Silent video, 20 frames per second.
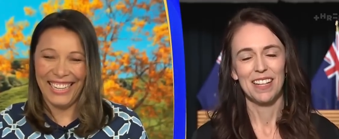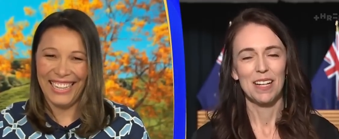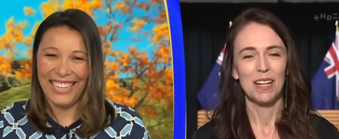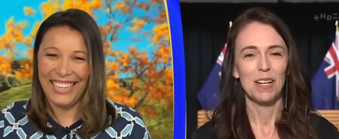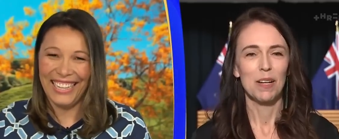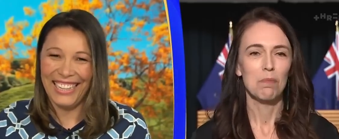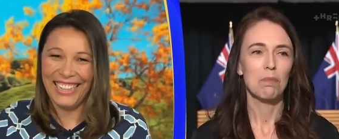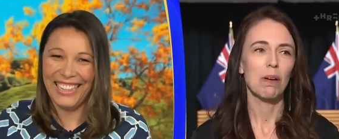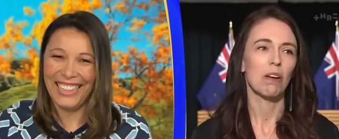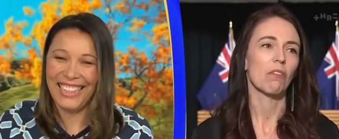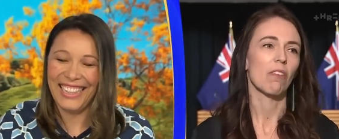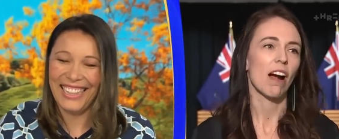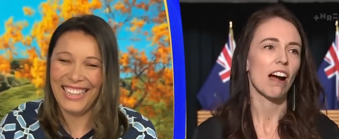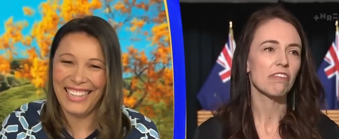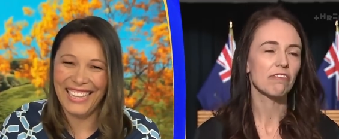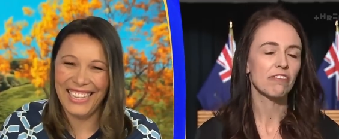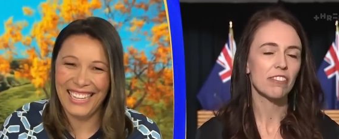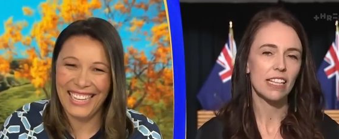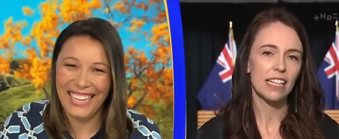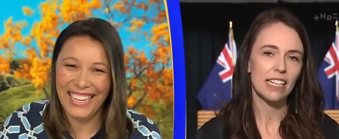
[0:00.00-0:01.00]
Speaker 1: Bit
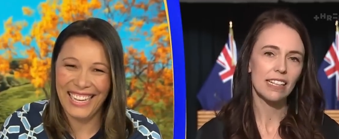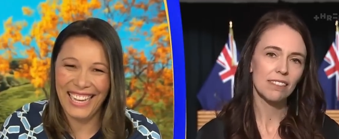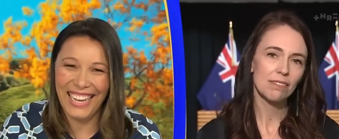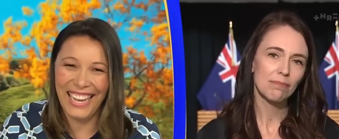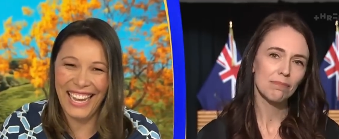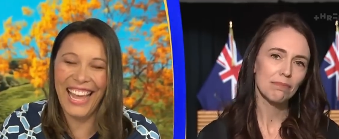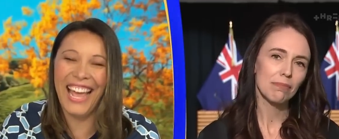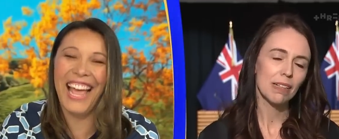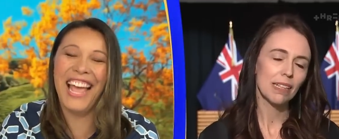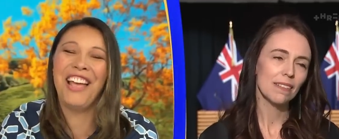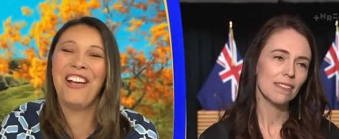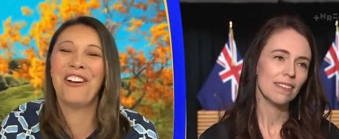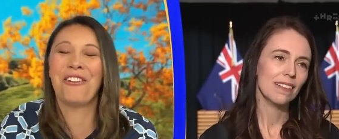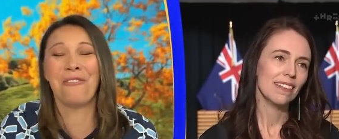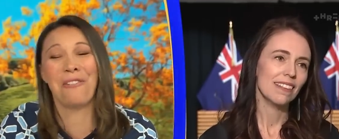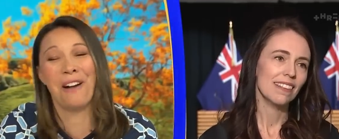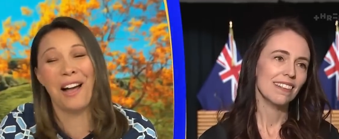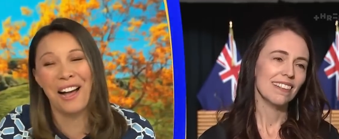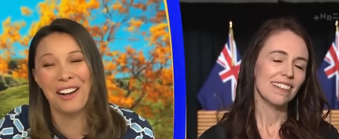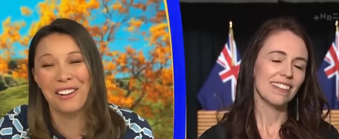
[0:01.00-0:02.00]
rough there.
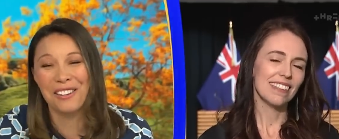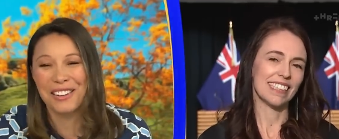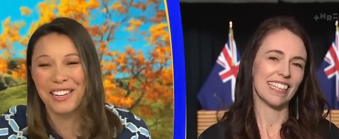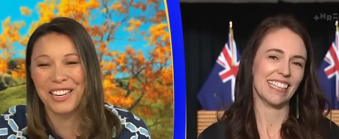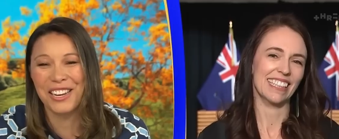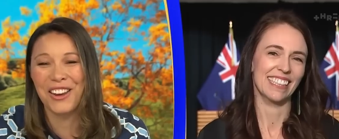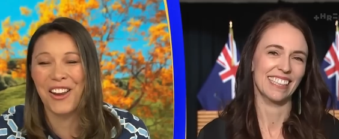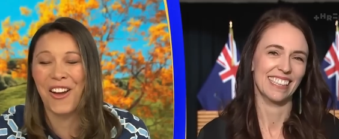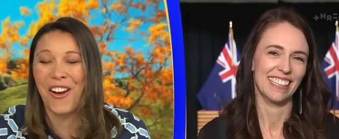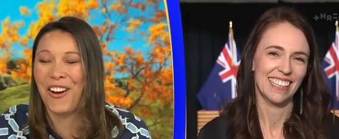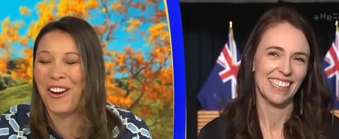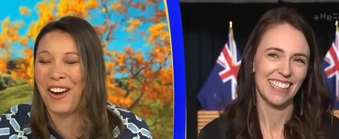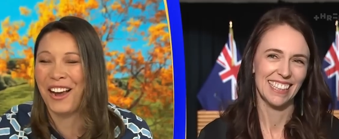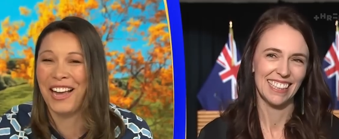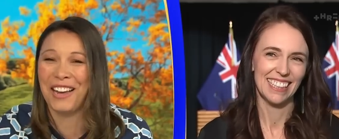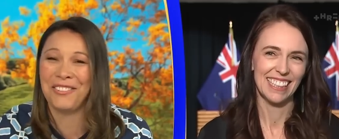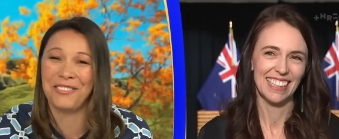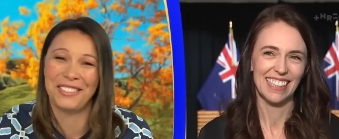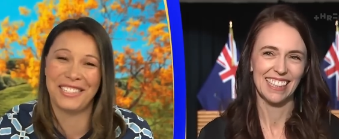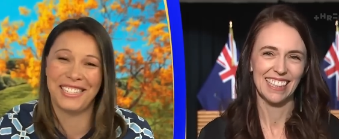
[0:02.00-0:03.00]
Speaker 2: Well, no,
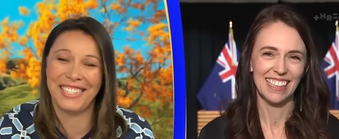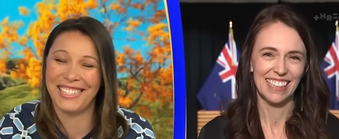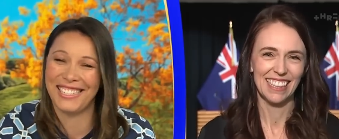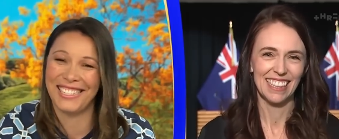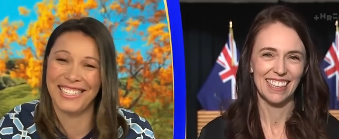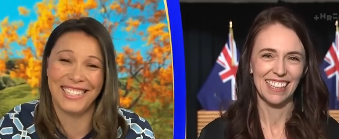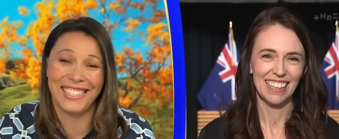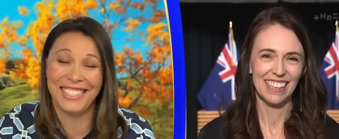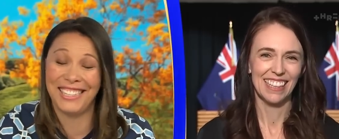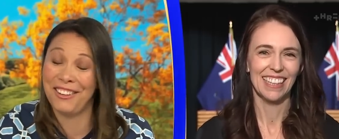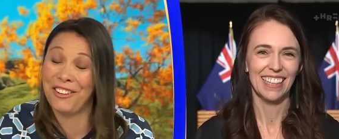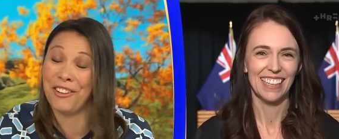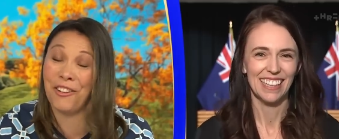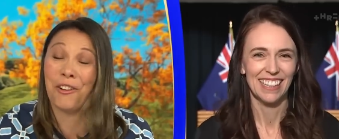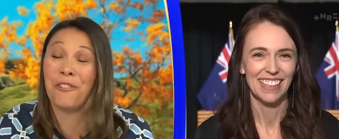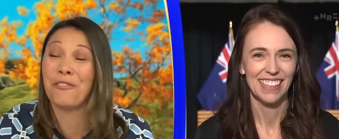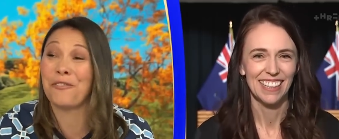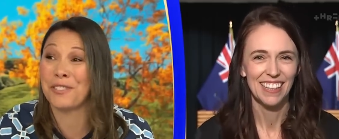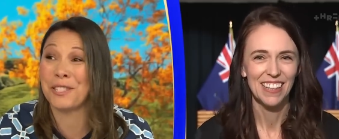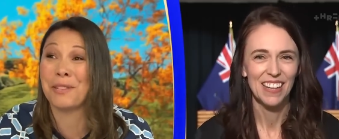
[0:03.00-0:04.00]
I was just,
Speaker 1: you
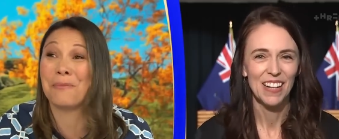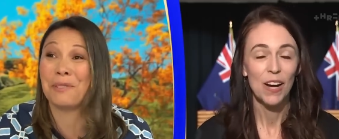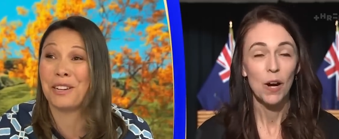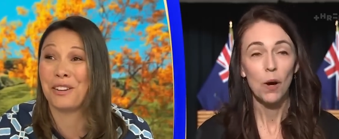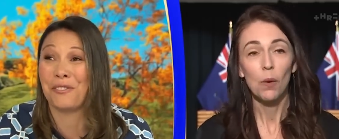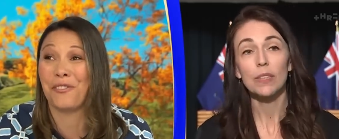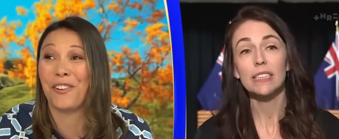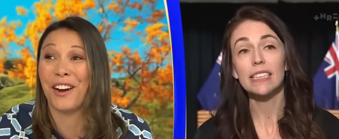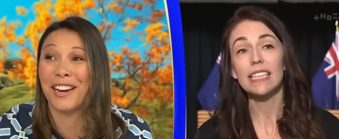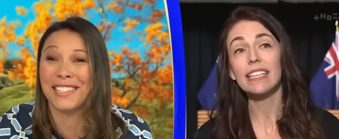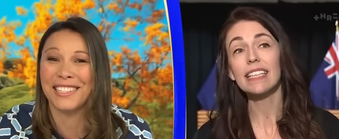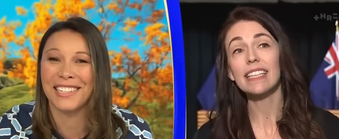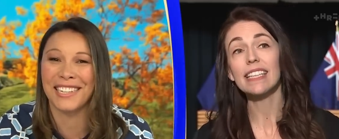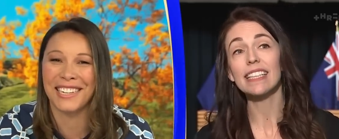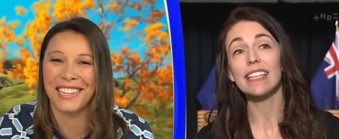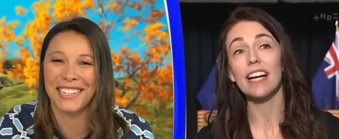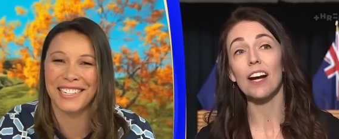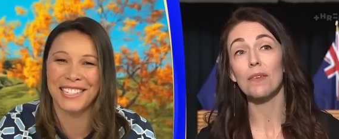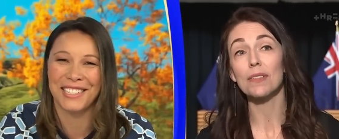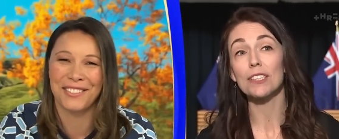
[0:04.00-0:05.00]
know, simply well, technically
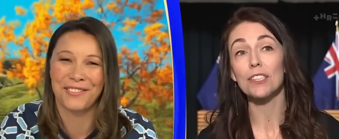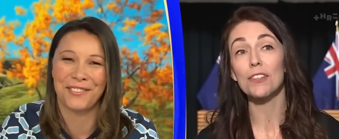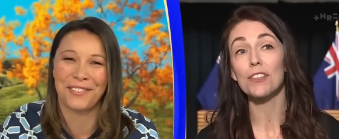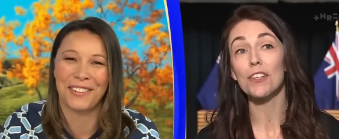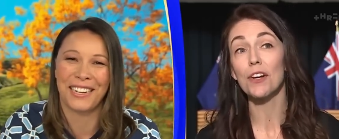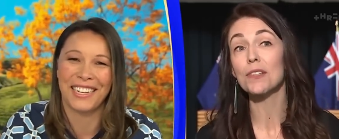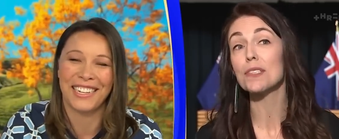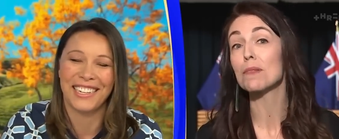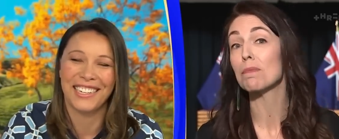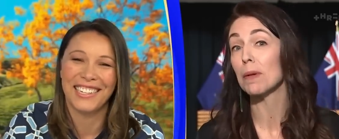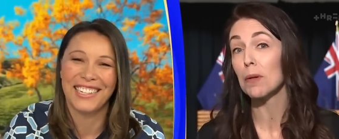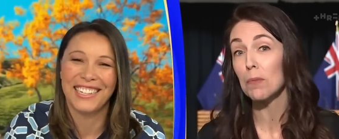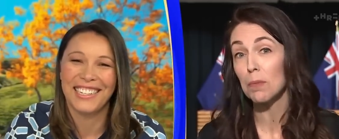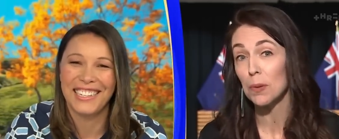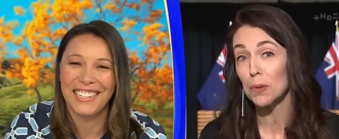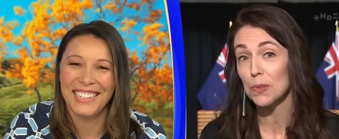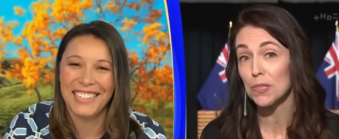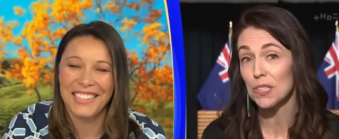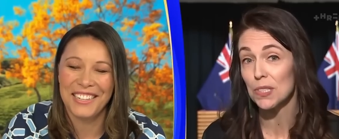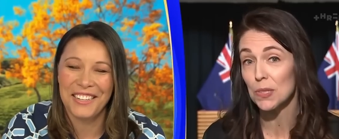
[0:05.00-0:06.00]
I was on right. those
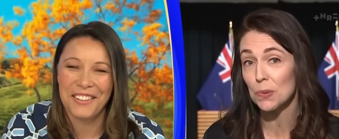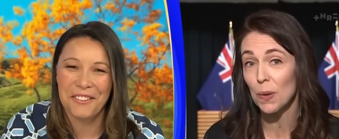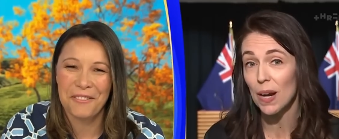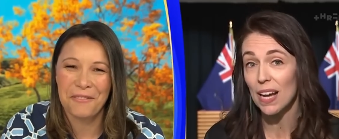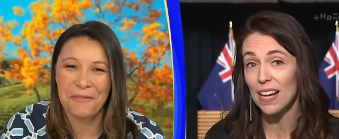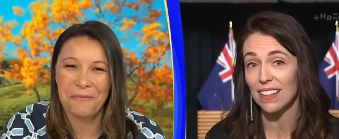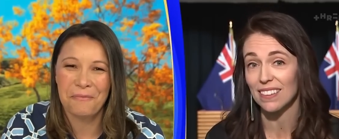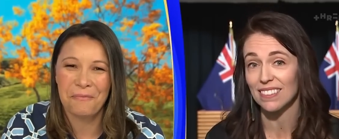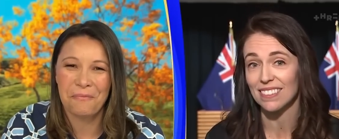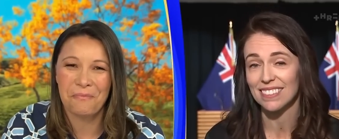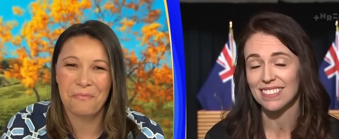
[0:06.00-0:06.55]
billboards as well.